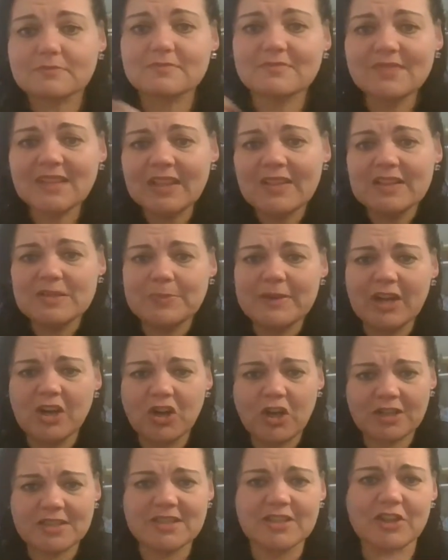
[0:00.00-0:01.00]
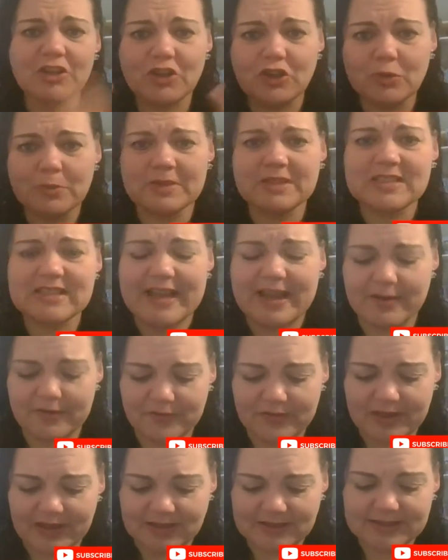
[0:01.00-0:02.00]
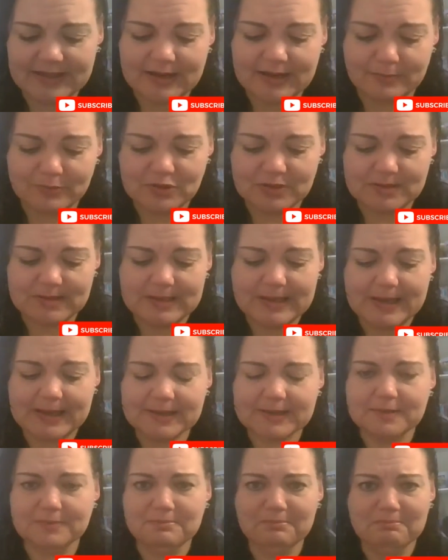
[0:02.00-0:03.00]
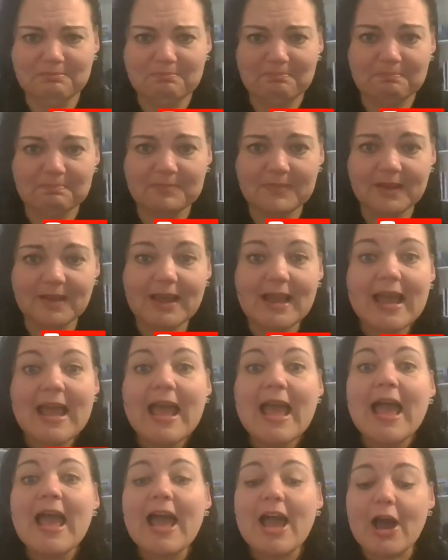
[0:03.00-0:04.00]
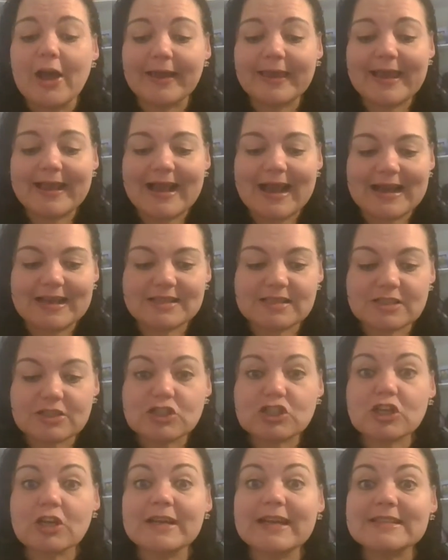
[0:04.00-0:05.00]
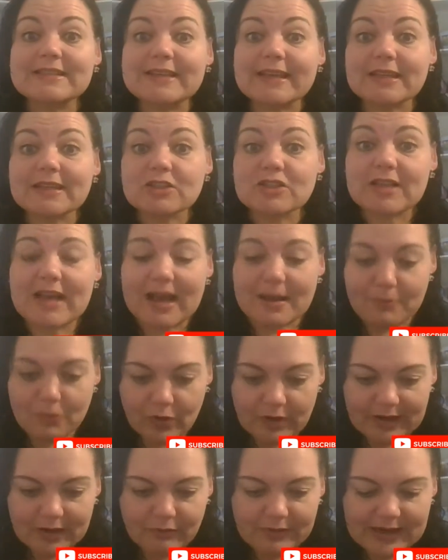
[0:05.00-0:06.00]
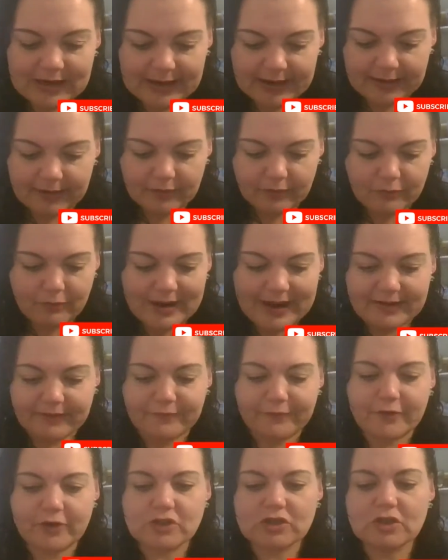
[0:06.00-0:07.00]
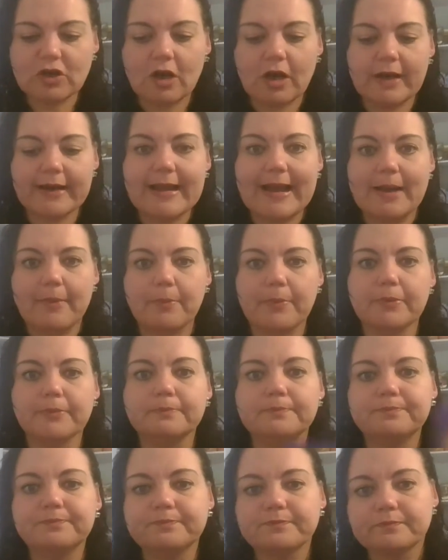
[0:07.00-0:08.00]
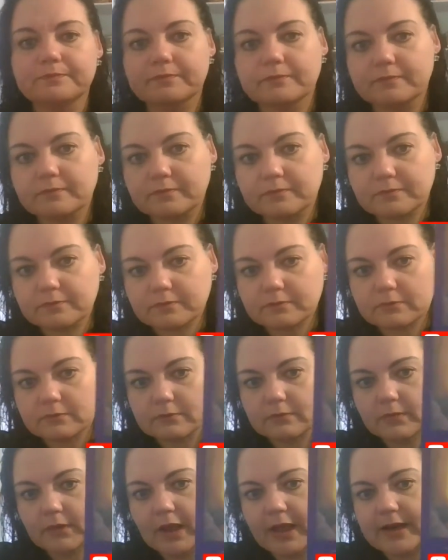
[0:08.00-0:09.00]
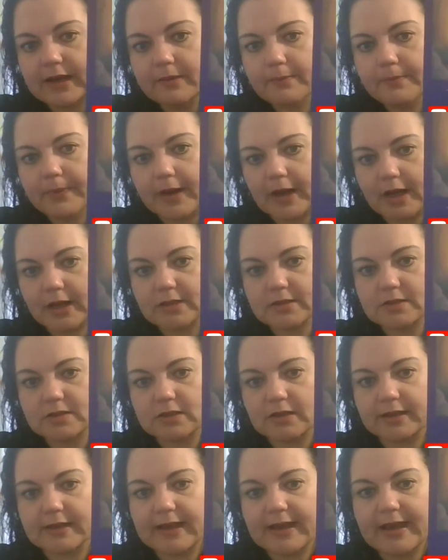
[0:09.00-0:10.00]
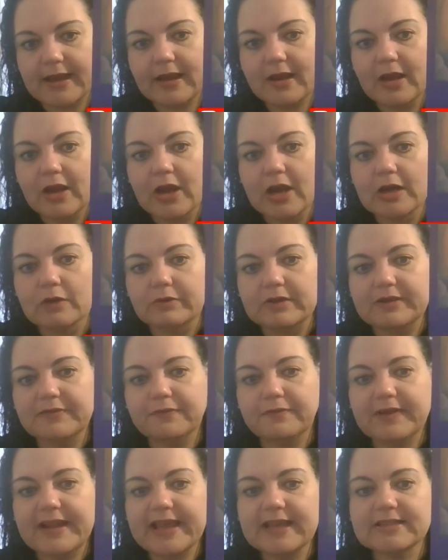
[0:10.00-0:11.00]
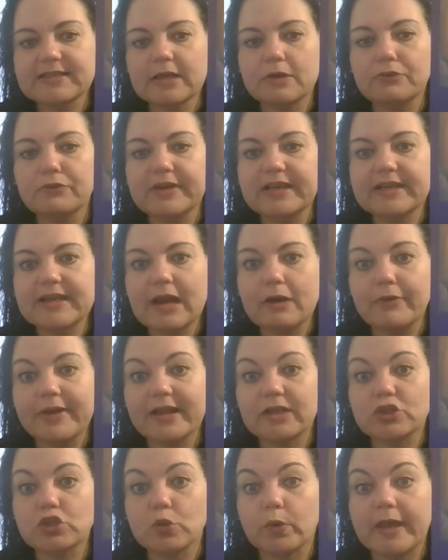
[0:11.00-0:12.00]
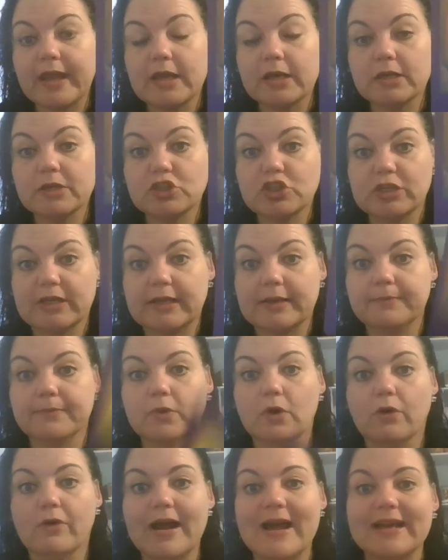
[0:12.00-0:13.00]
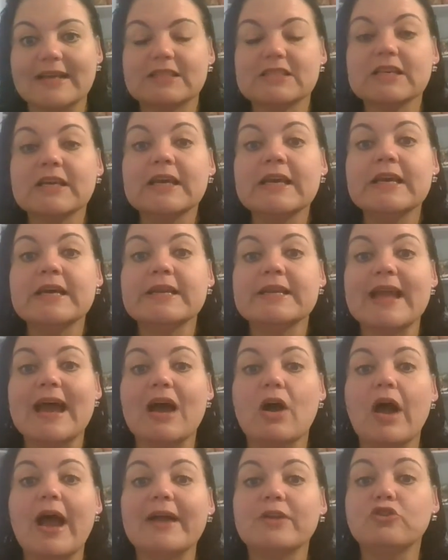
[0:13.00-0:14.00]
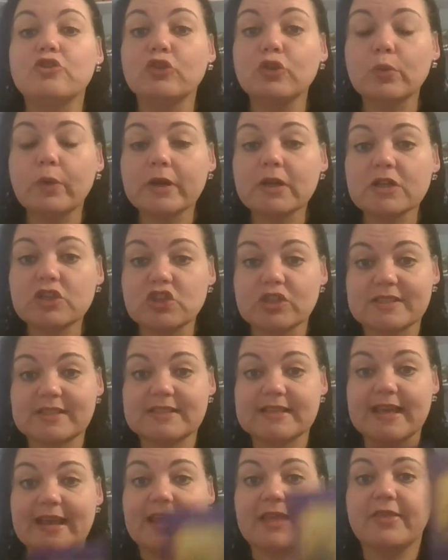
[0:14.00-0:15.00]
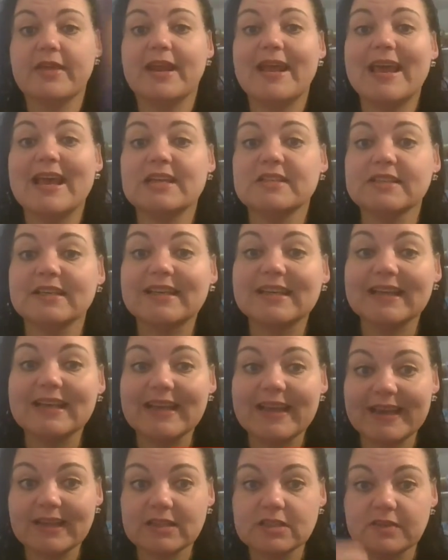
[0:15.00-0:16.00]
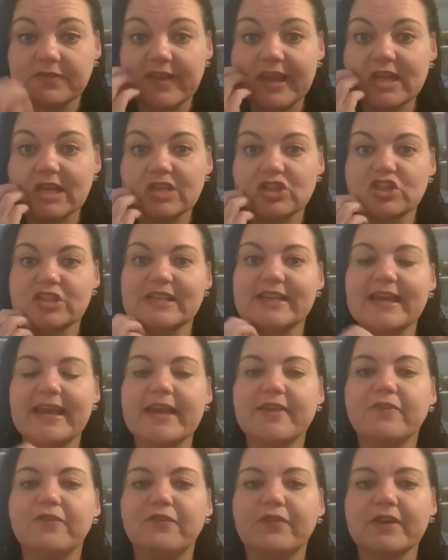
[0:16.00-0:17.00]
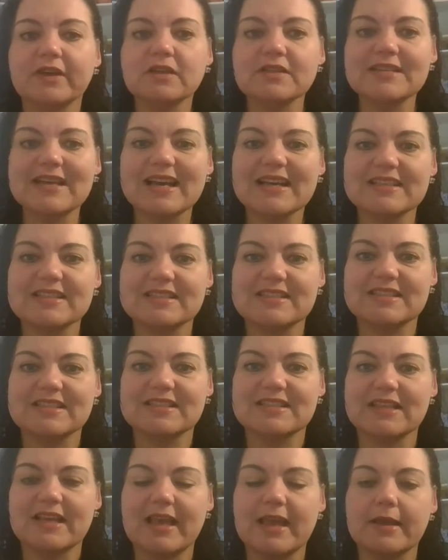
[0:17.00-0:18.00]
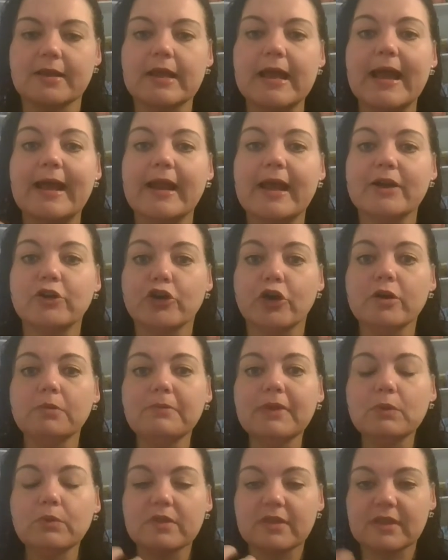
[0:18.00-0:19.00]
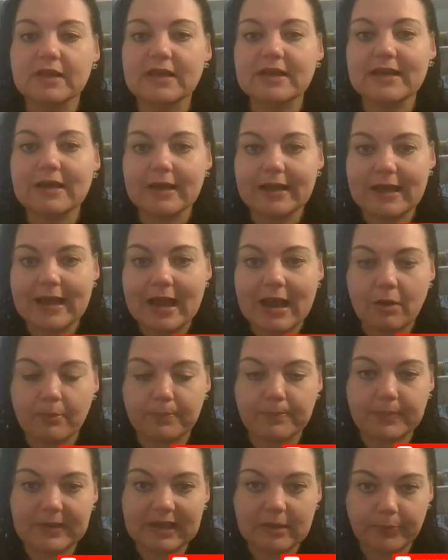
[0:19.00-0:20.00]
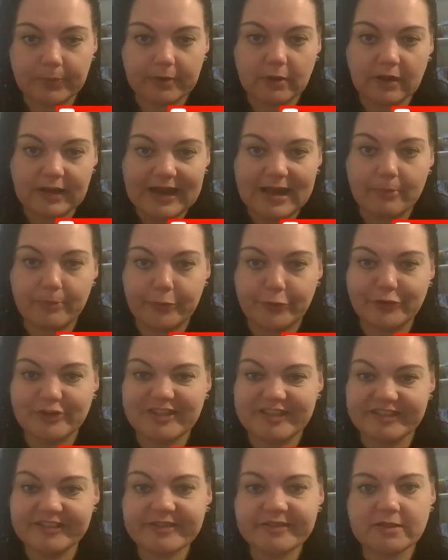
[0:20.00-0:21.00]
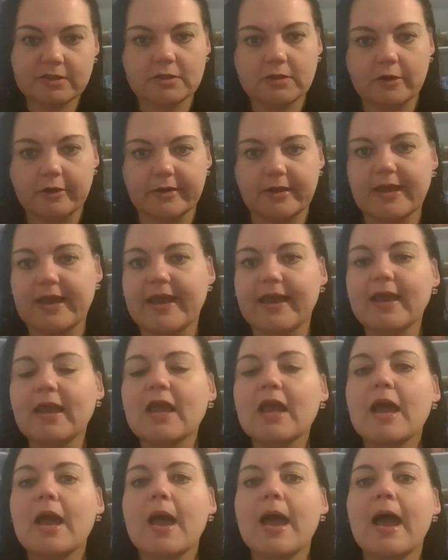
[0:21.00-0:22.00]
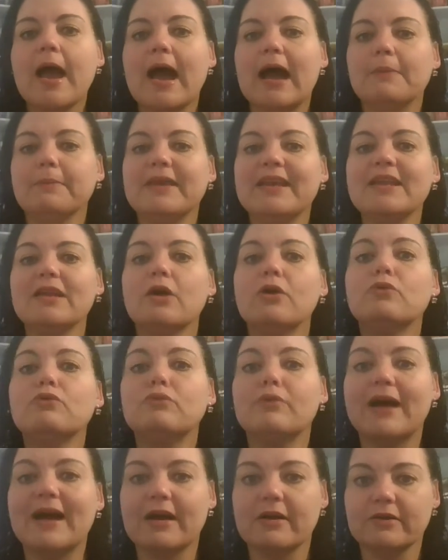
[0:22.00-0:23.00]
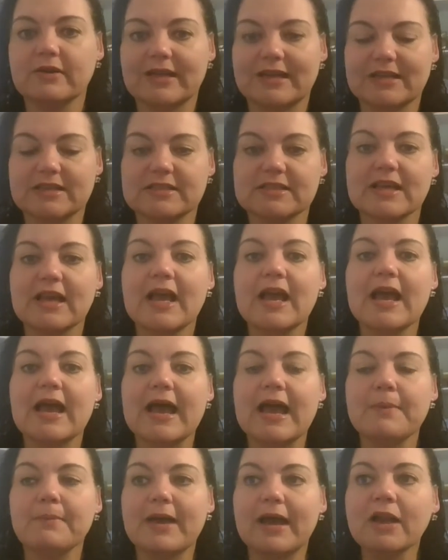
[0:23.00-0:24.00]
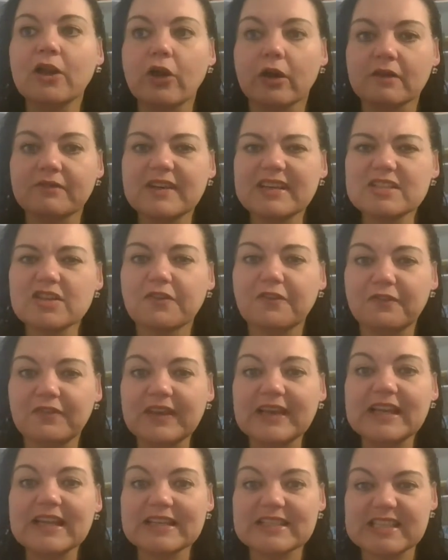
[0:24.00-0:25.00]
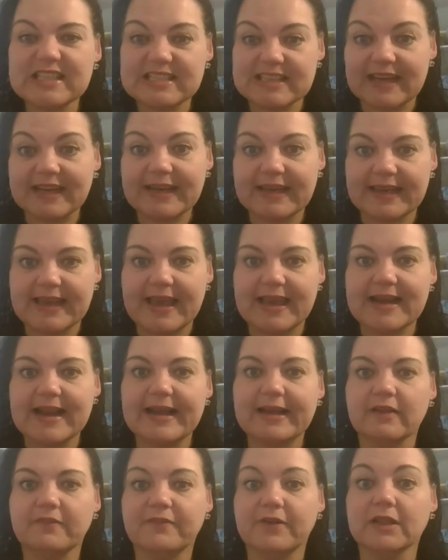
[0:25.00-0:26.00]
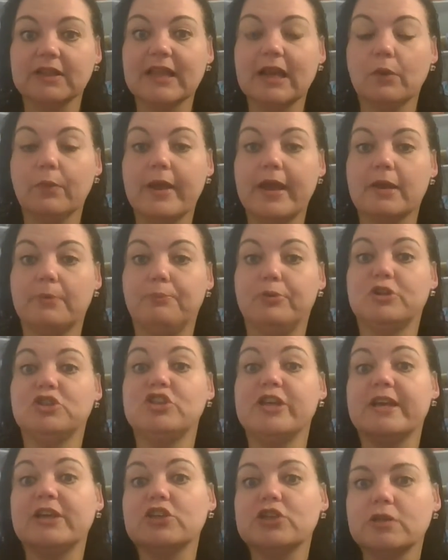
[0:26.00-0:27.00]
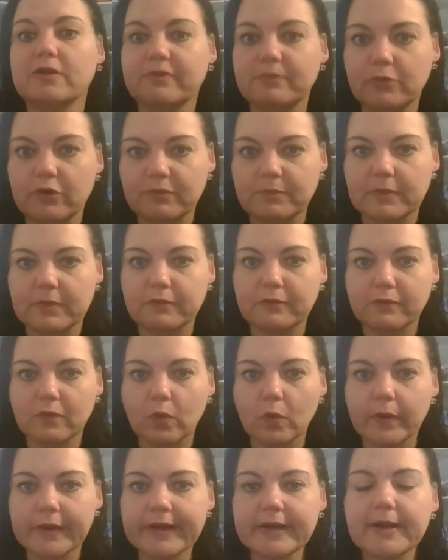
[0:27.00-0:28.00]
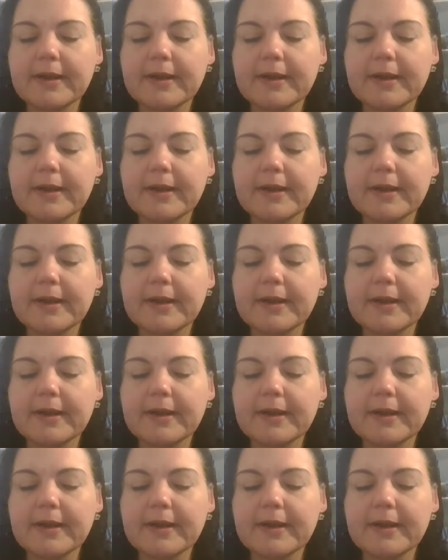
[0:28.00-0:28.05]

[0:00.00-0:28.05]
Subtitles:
There's been a lot in the human side of things that I'm just like, Okay, guys, so let's get into our morning reading. Right, first card up. An impasse, okay? Reflect and redirect your energy. All right. Now, I do want to just say that as a collective energy, it feels like, I don't mean within our people and our persons, okay? I mean around us. A lot of us are feeling stuck again. Like it felt like we had a projection of movement forward,